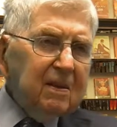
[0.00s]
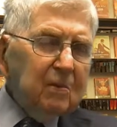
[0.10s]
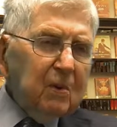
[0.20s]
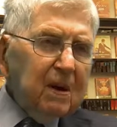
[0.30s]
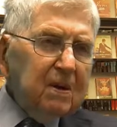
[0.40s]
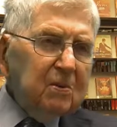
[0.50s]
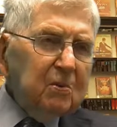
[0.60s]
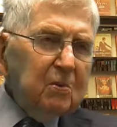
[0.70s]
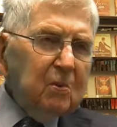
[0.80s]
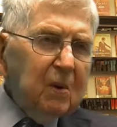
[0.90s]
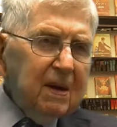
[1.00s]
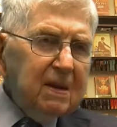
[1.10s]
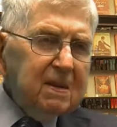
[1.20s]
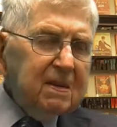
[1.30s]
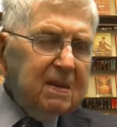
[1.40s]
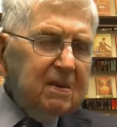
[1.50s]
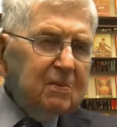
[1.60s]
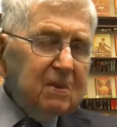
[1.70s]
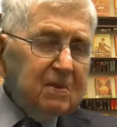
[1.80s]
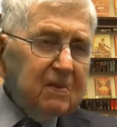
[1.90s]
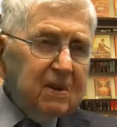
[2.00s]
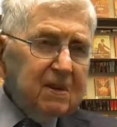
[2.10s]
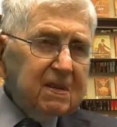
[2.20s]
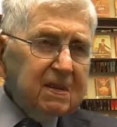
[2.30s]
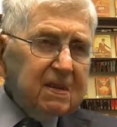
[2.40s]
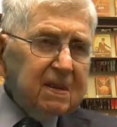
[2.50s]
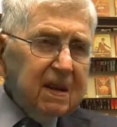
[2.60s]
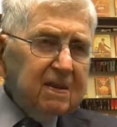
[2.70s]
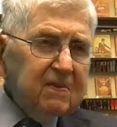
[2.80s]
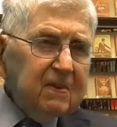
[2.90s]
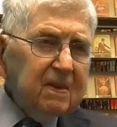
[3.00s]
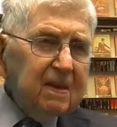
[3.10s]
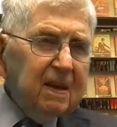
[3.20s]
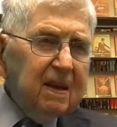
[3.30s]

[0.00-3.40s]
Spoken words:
The one who was and was very successful,